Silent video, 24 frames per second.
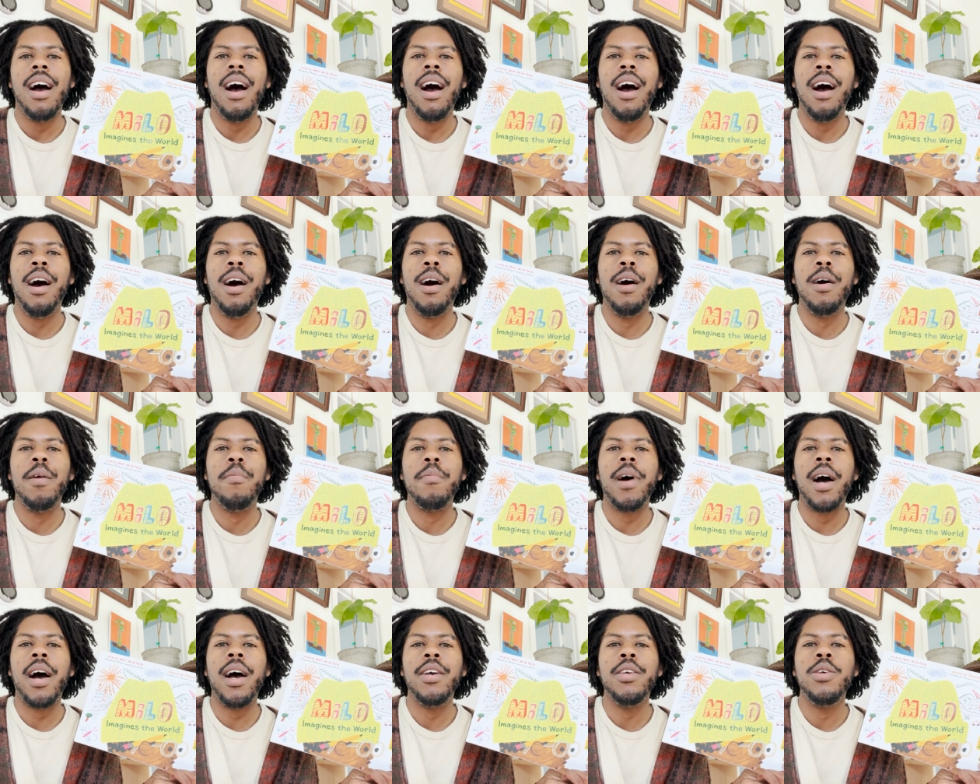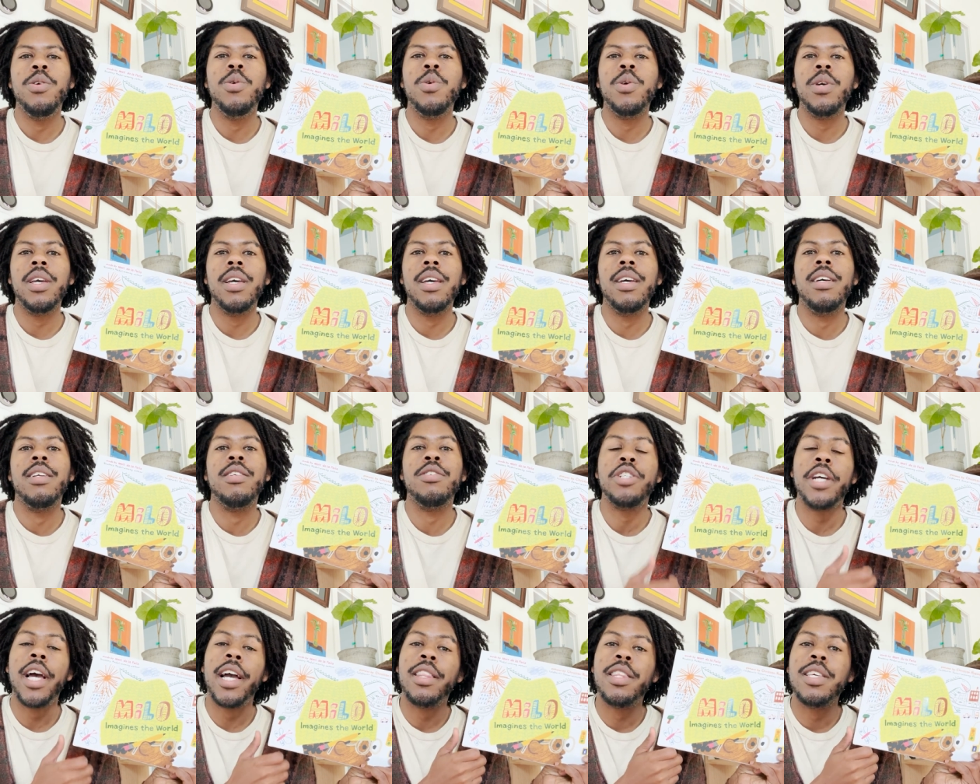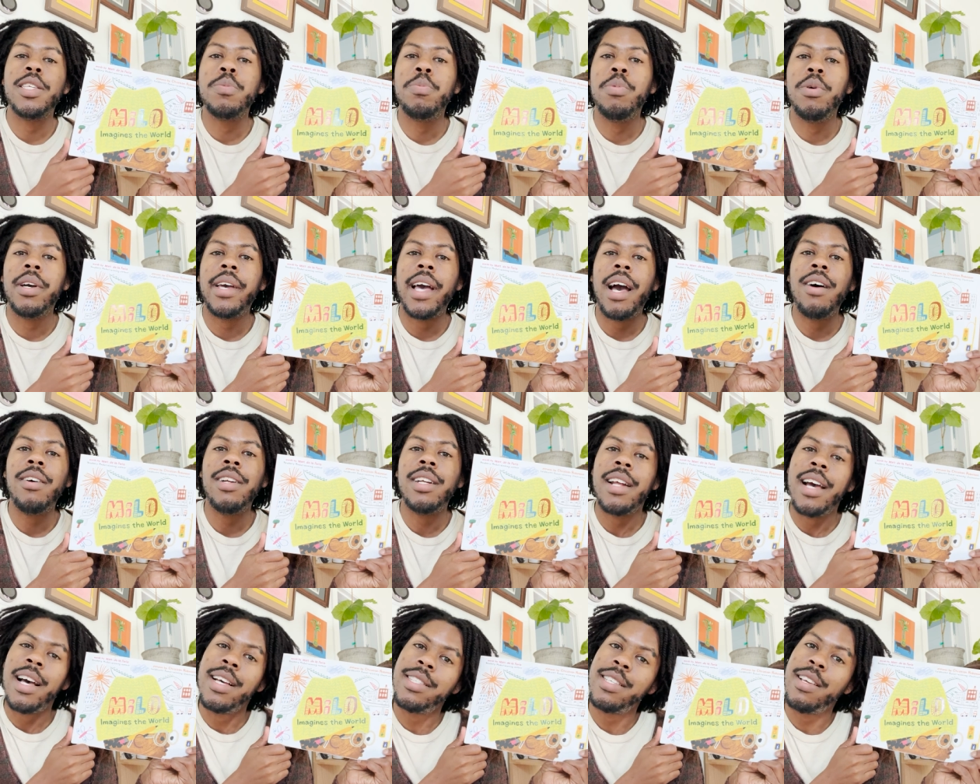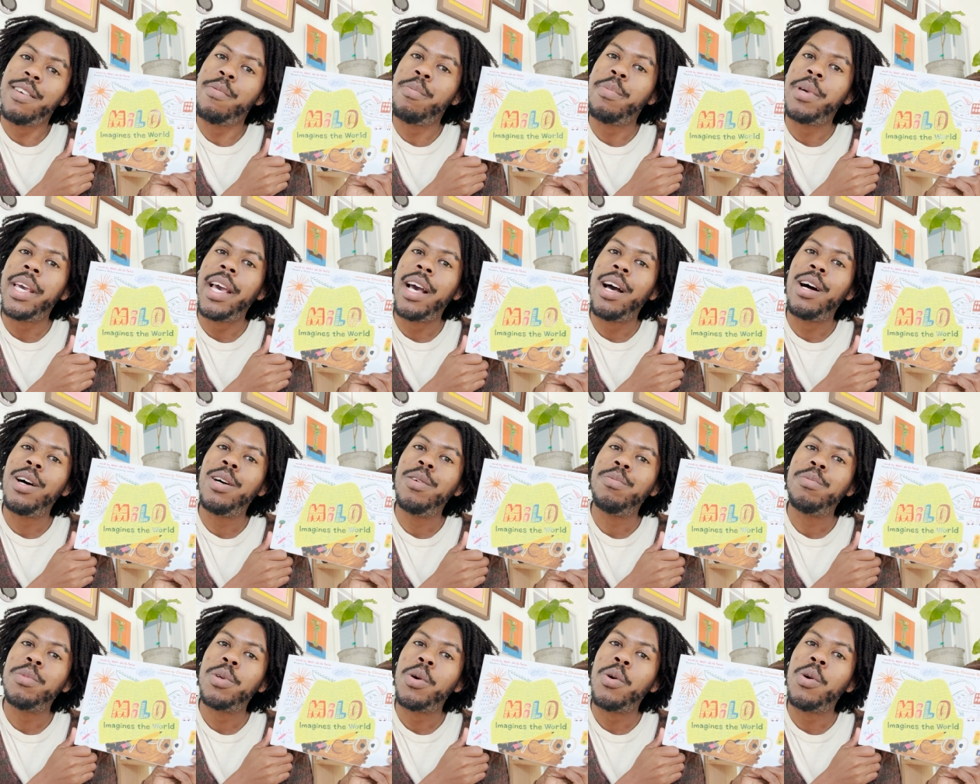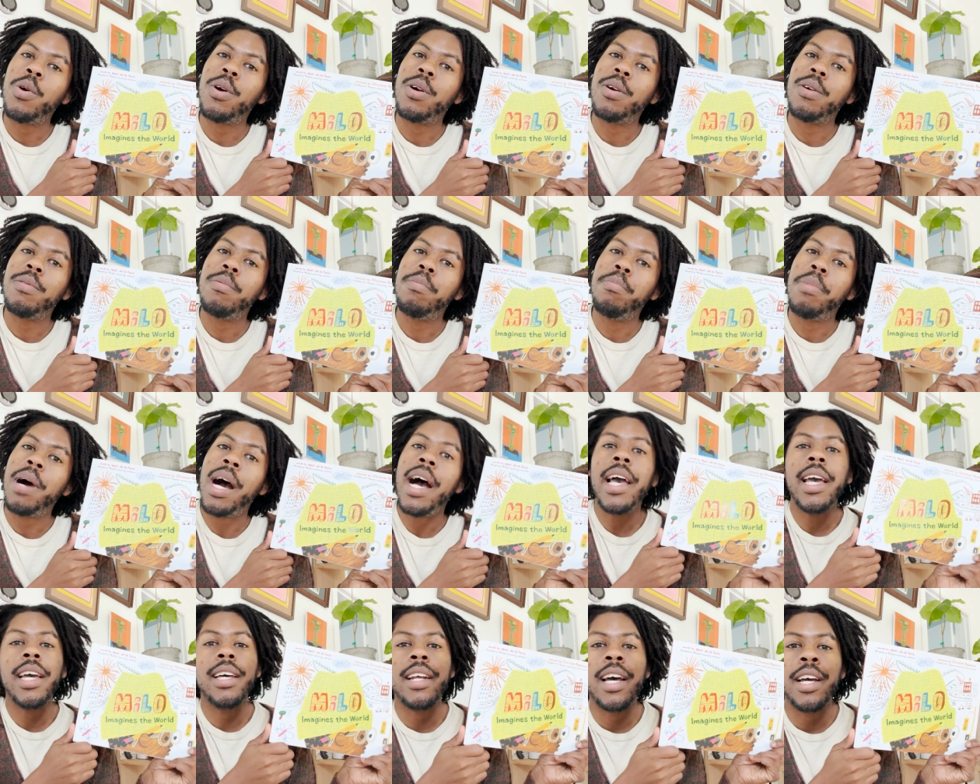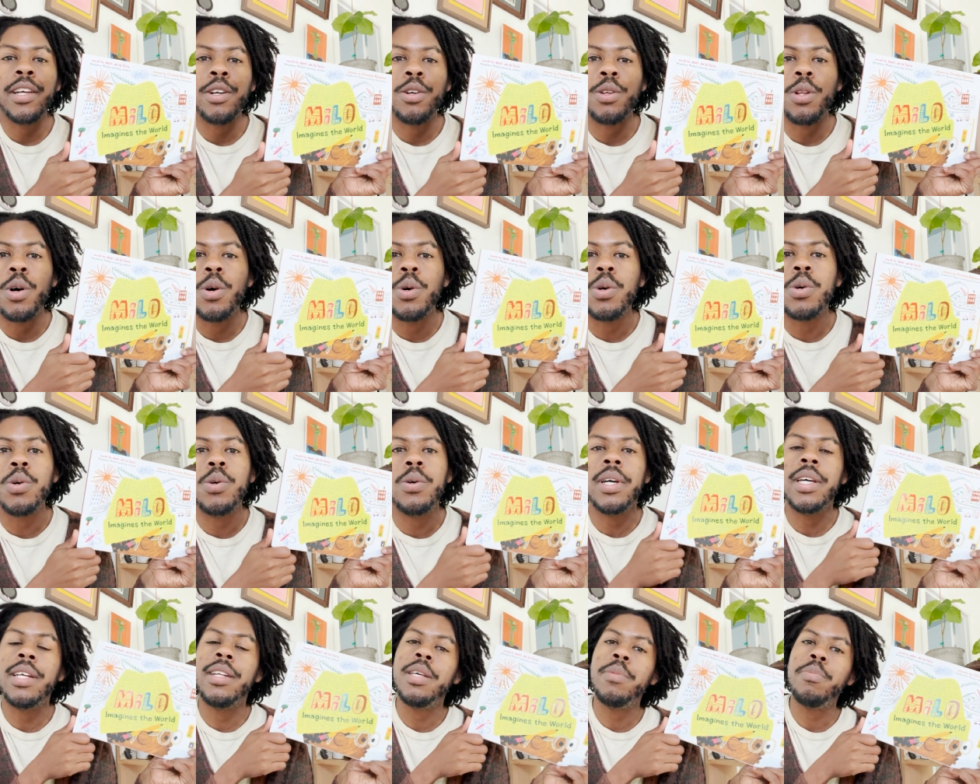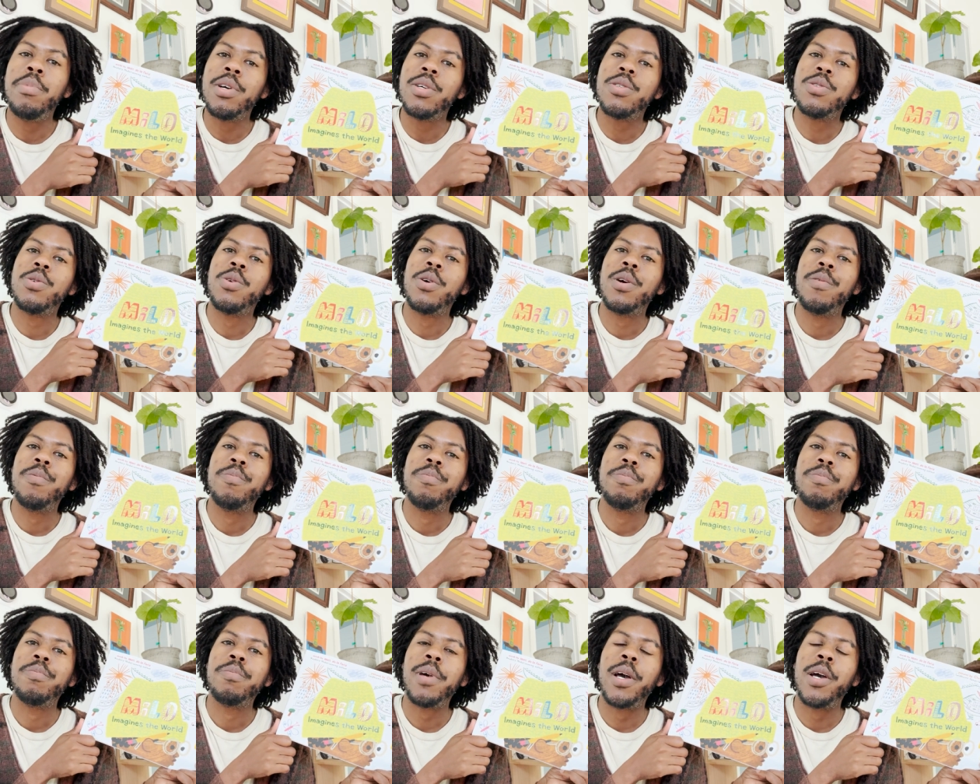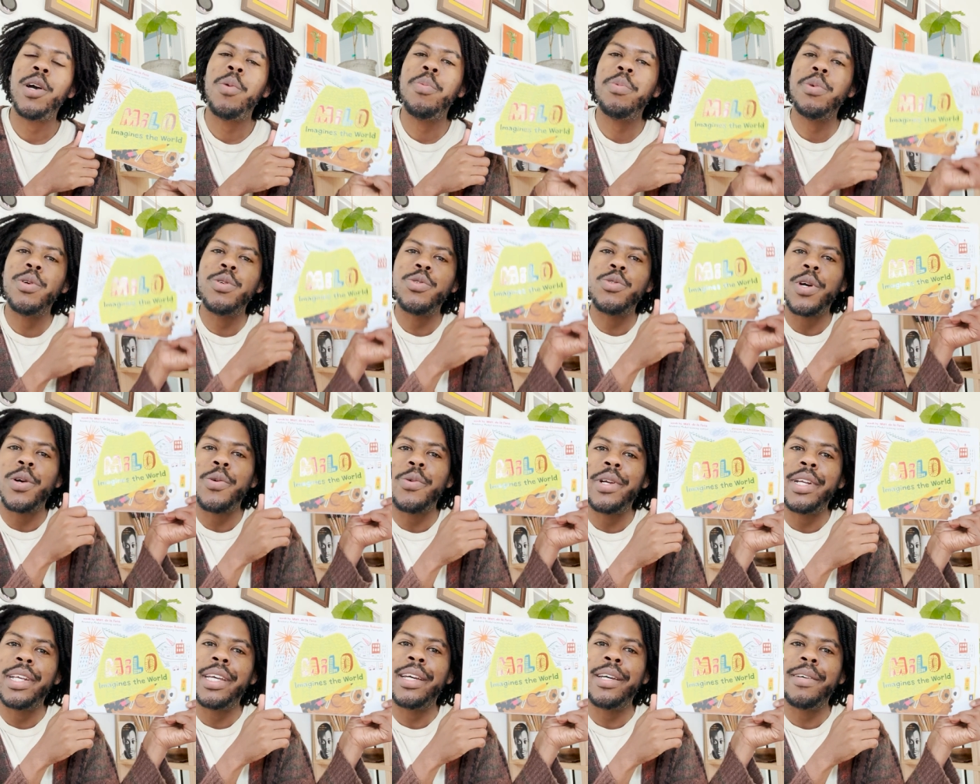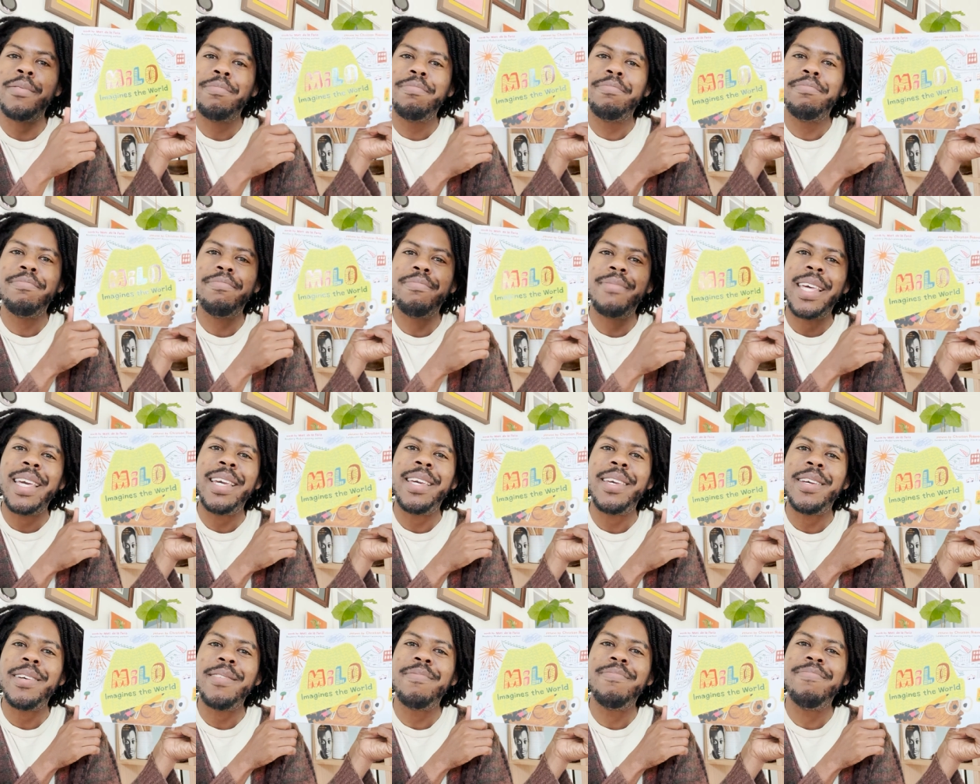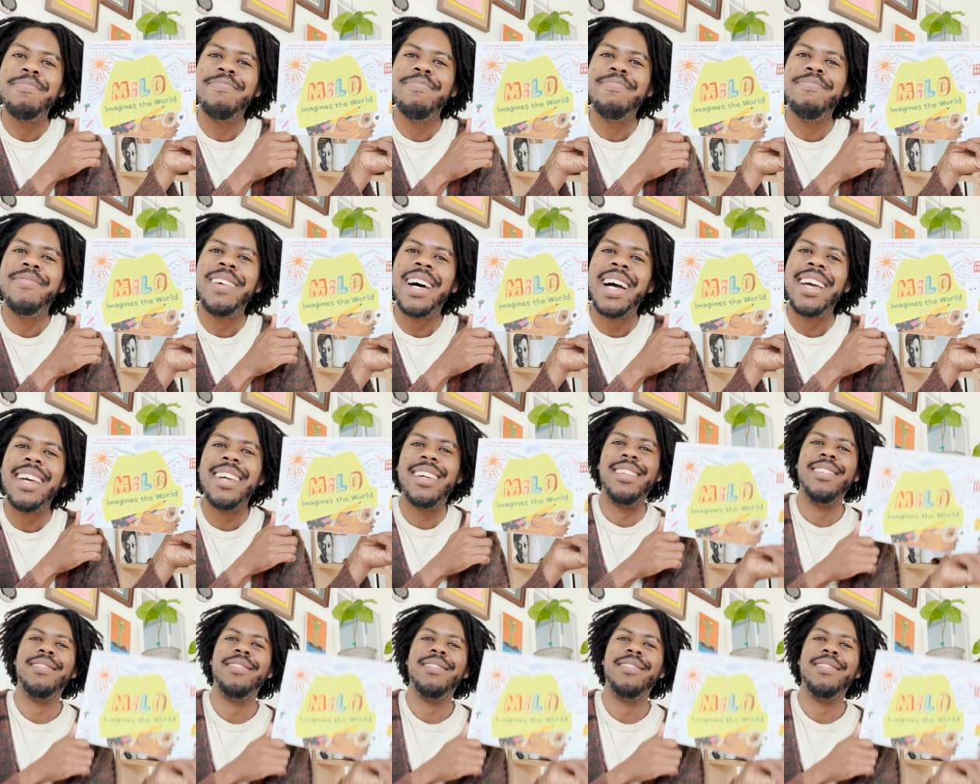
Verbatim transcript: Um, you can check this book out at SFPL or buy it at your local indie bookstore. I hope you enjoy reading it. Thank you. Bye.